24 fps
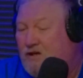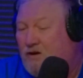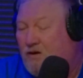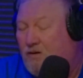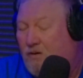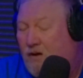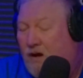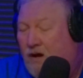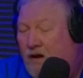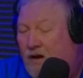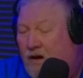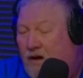
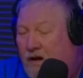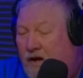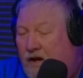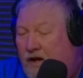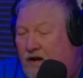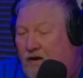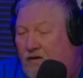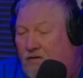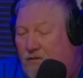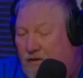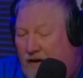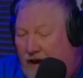So,
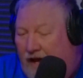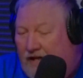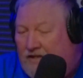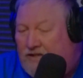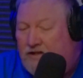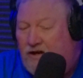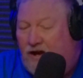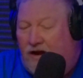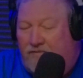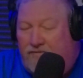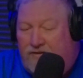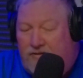
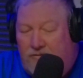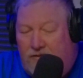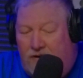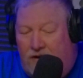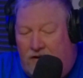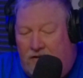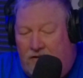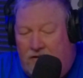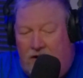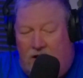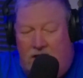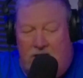hats off to
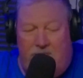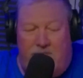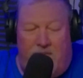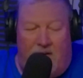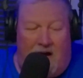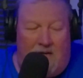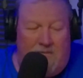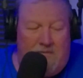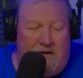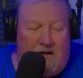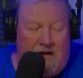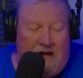our
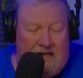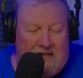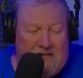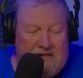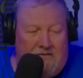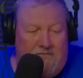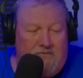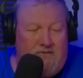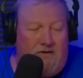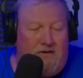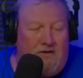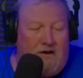department. Hats
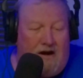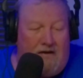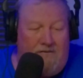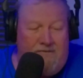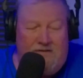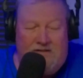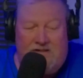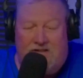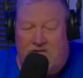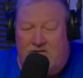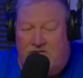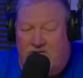off to our
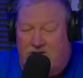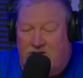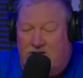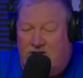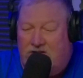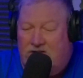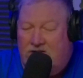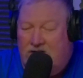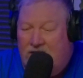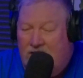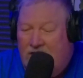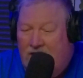
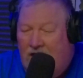officers.